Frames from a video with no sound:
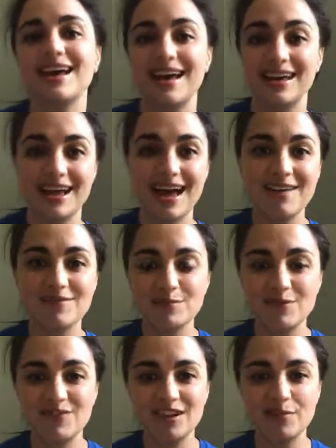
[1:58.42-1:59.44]
and have them
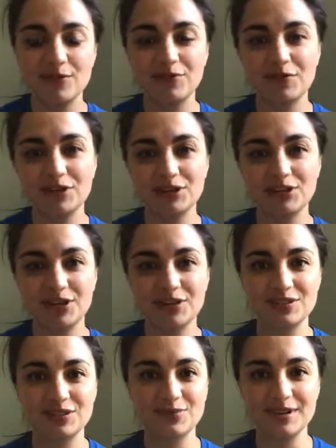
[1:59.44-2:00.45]
available for your child
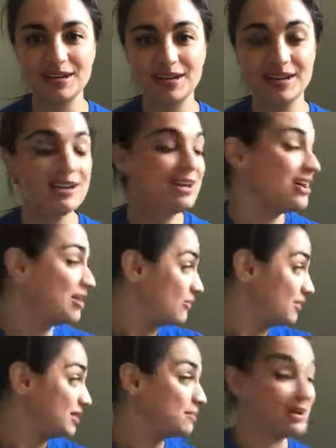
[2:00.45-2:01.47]
to read
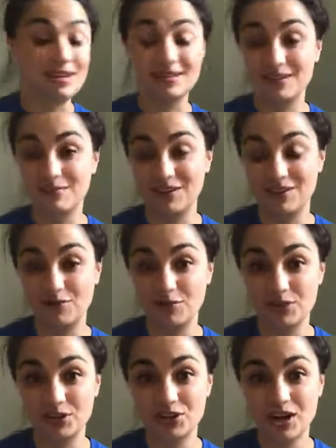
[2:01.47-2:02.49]
when they're picking something from
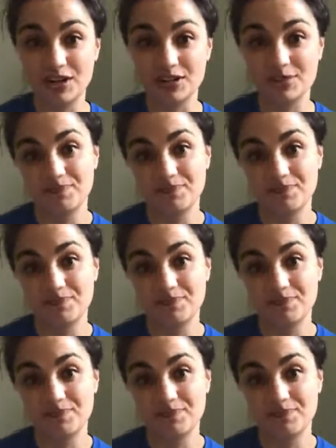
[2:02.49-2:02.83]
the chart.